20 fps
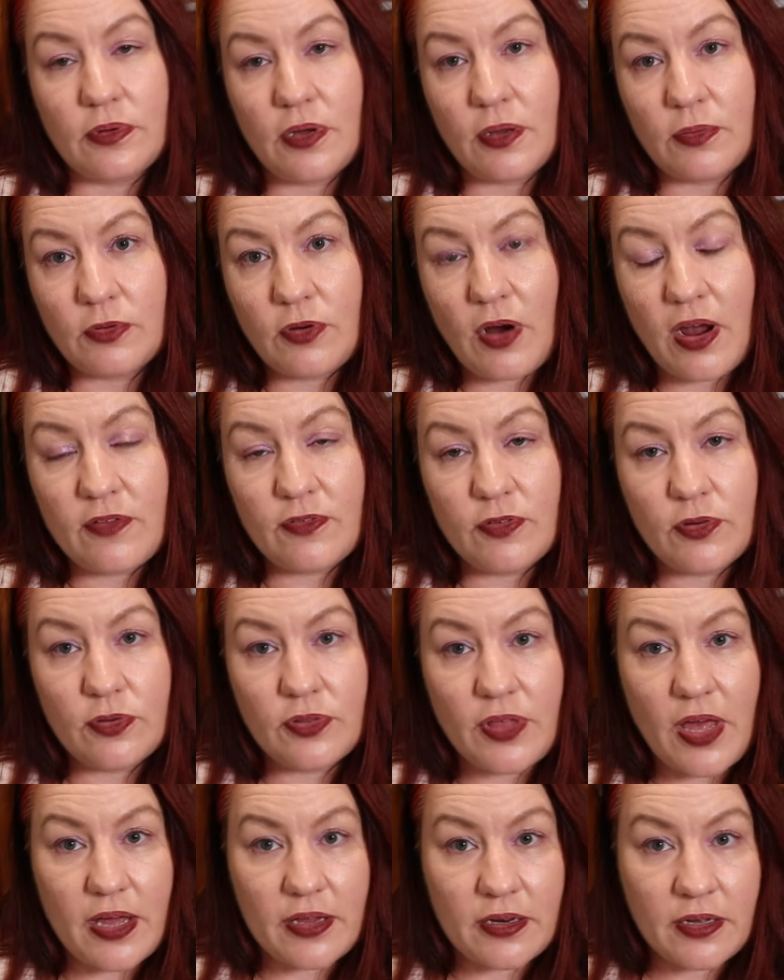I'm grateful
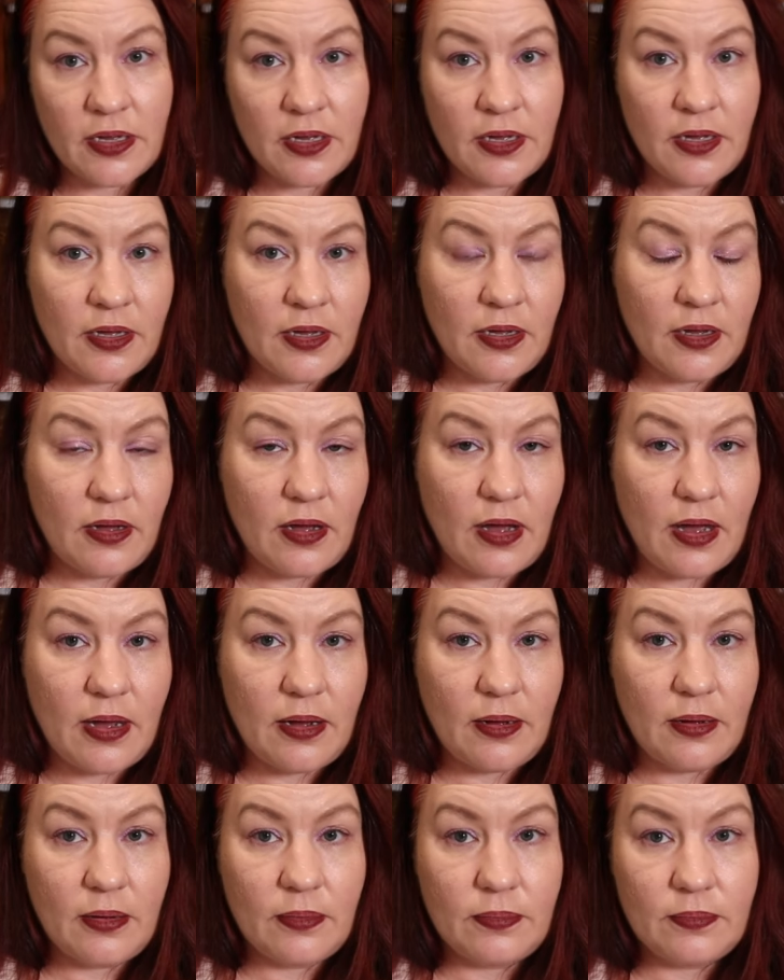that
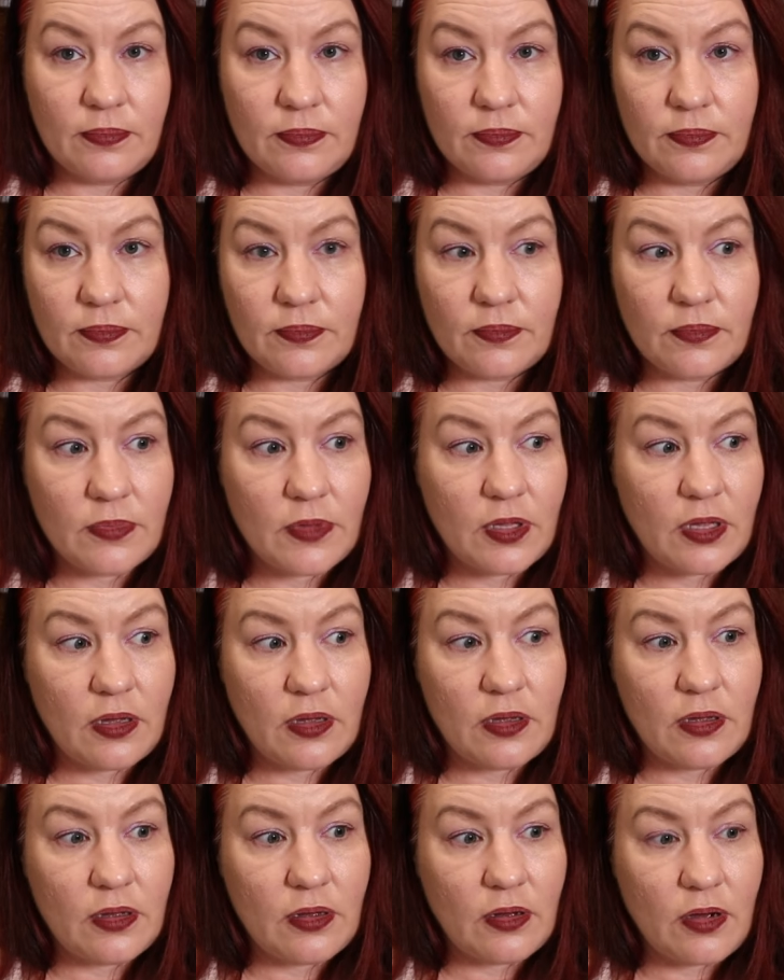
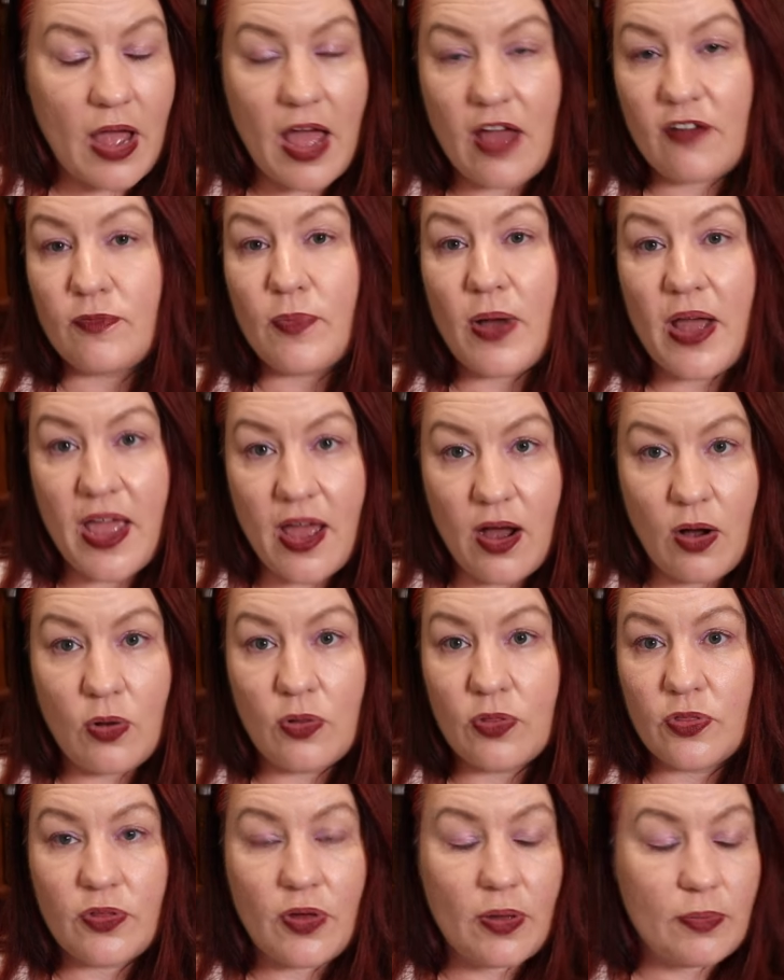I have my health.